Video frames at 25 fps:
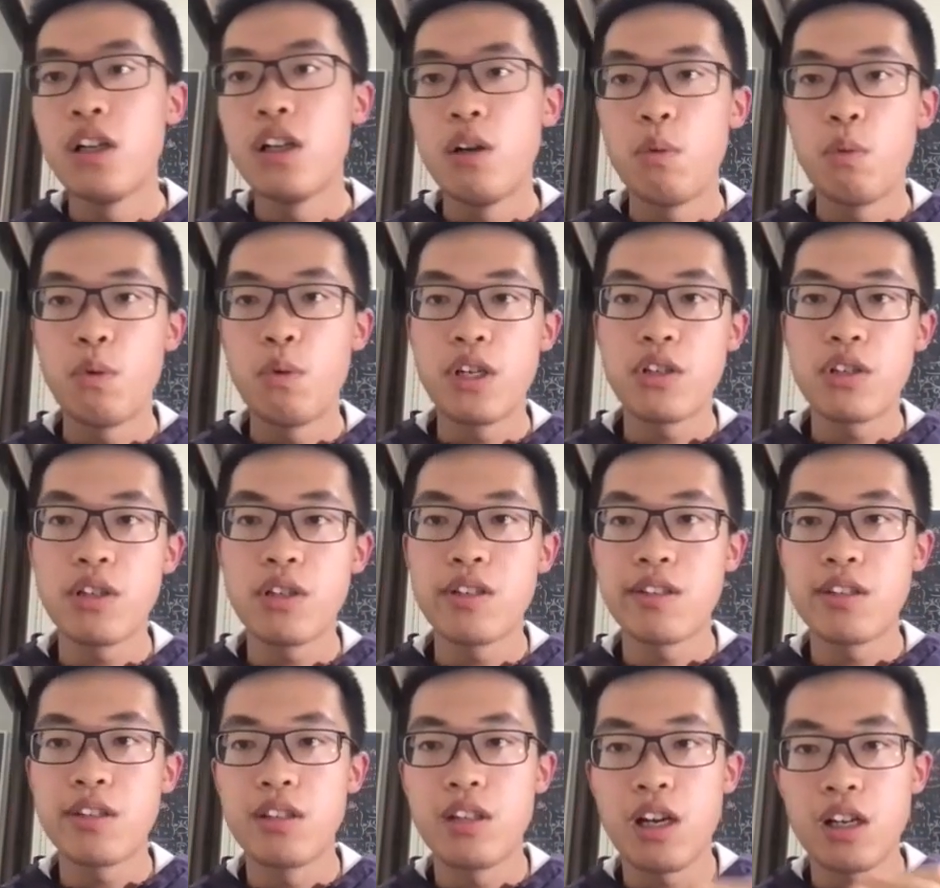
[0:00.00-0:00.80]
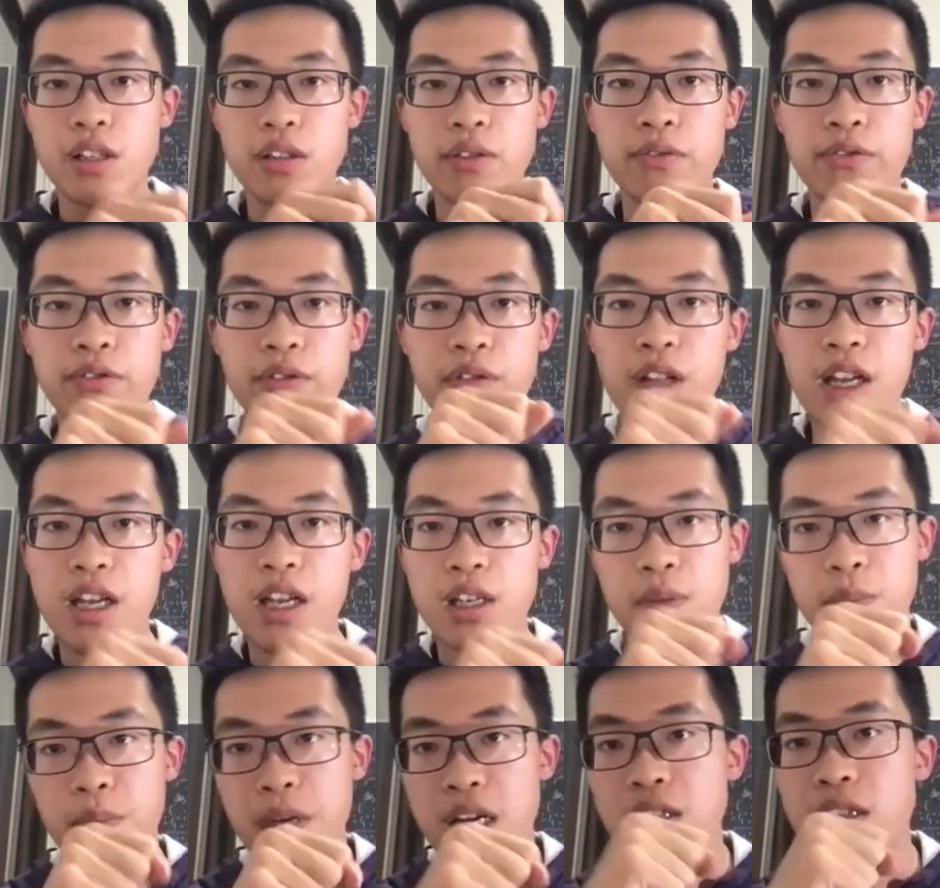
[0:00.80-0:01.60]
which is not fully
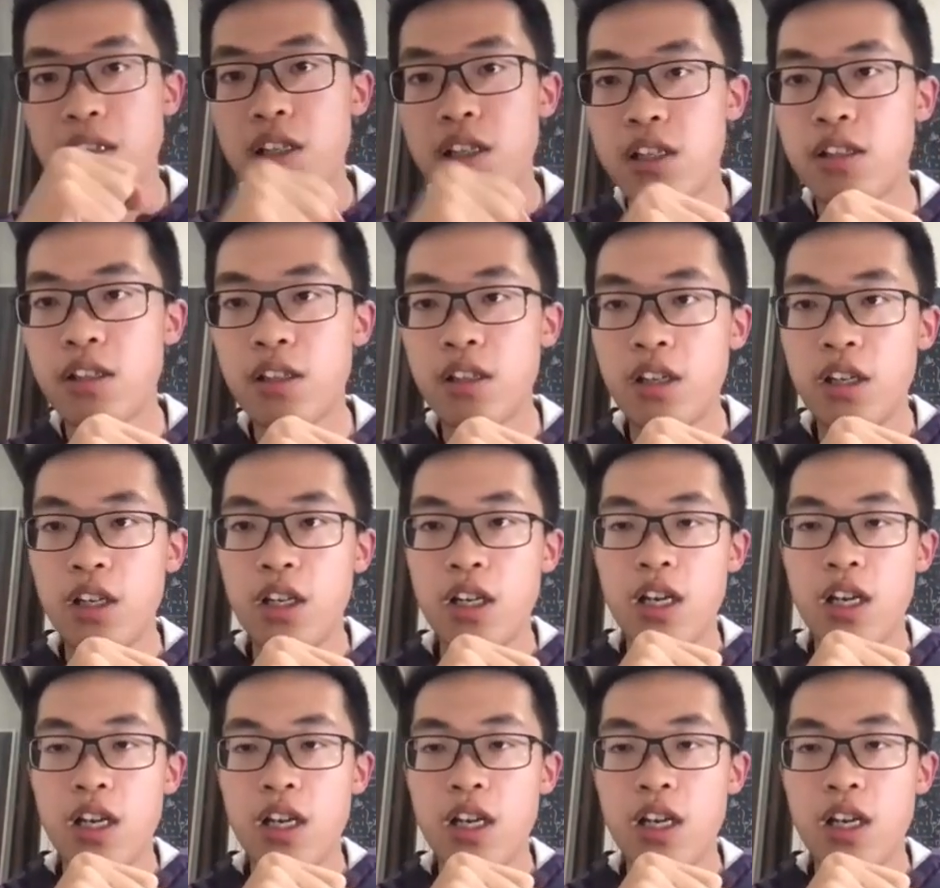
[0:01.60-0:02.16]
expanded.